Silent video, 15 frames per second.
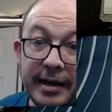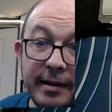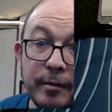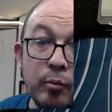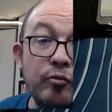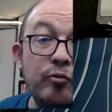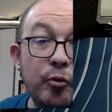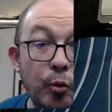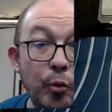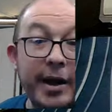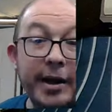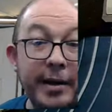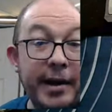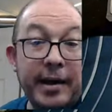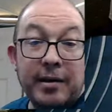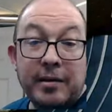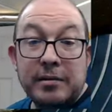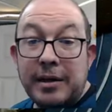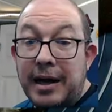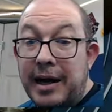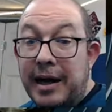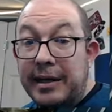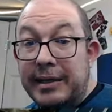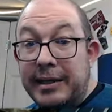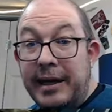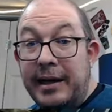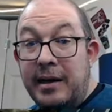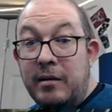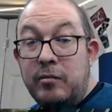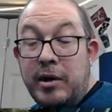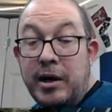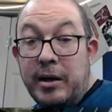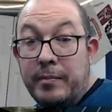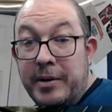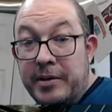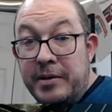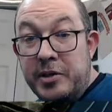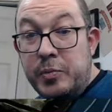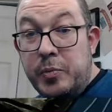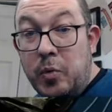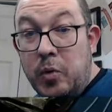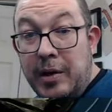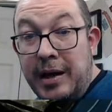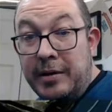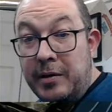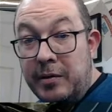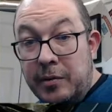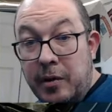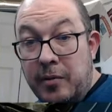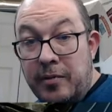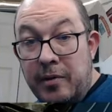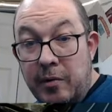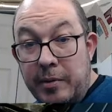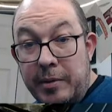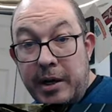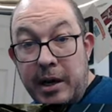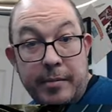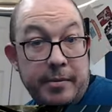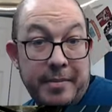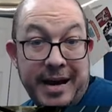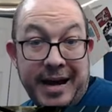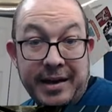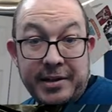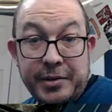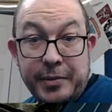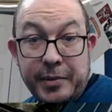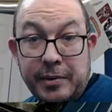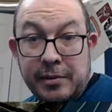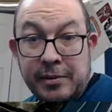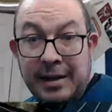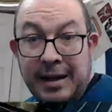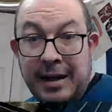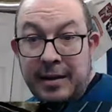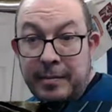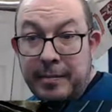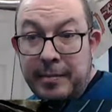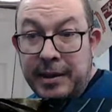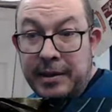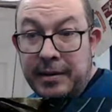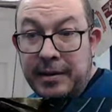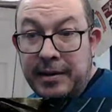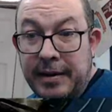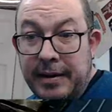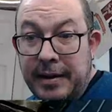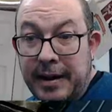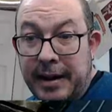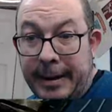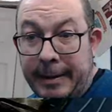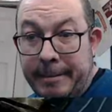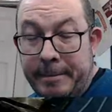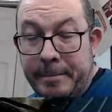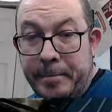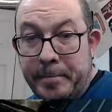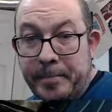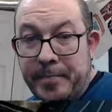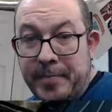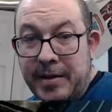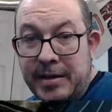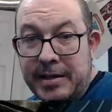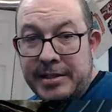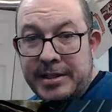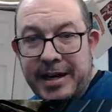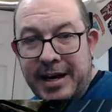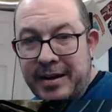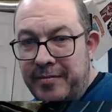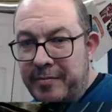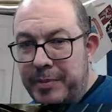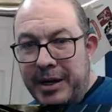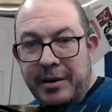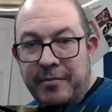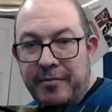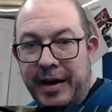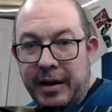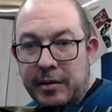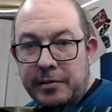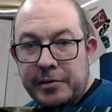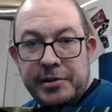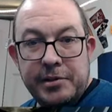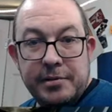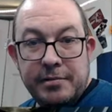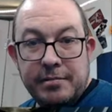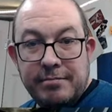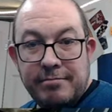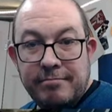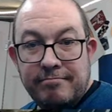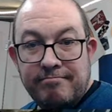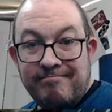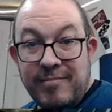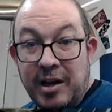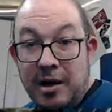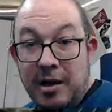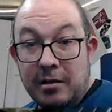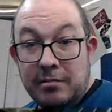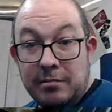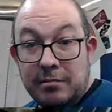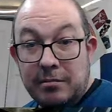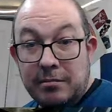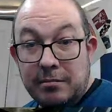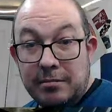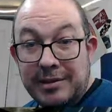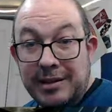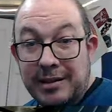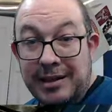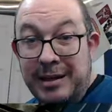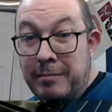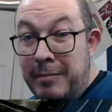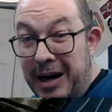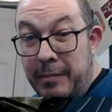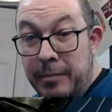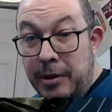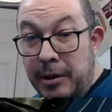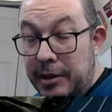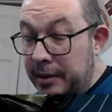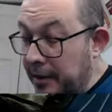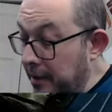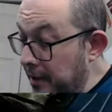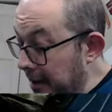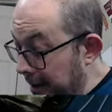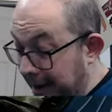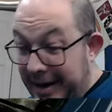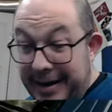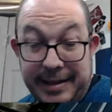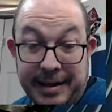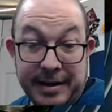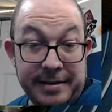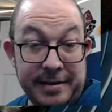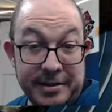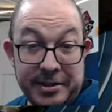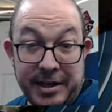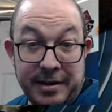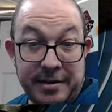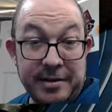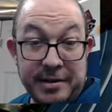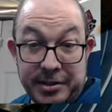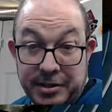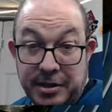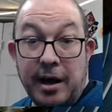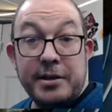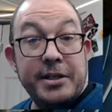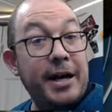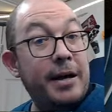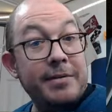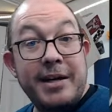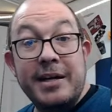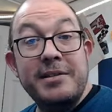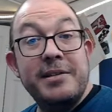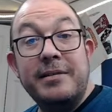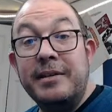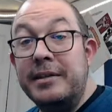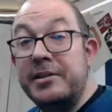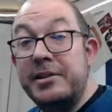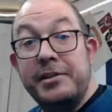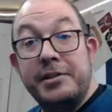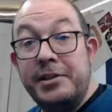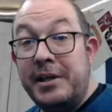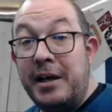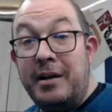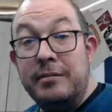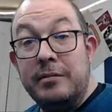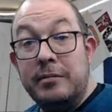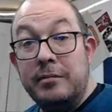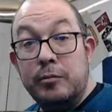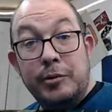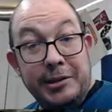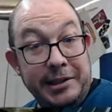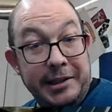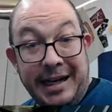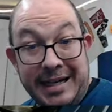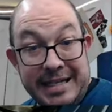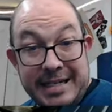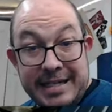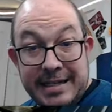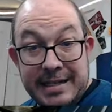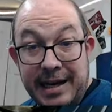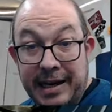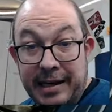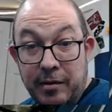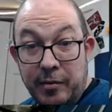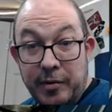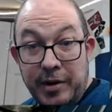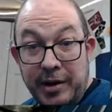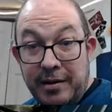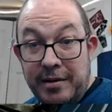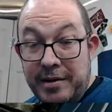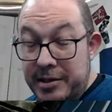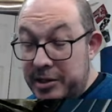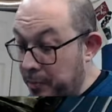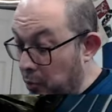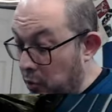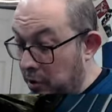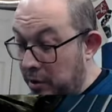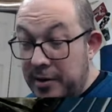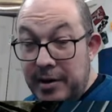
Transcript: for right now, I cannot recommend this board. I don't know if I'll be coming back to it or not, but it's kind of big fails on, in my book. I think the stock sound test, I think it's going to sound really nice. I don't think that this board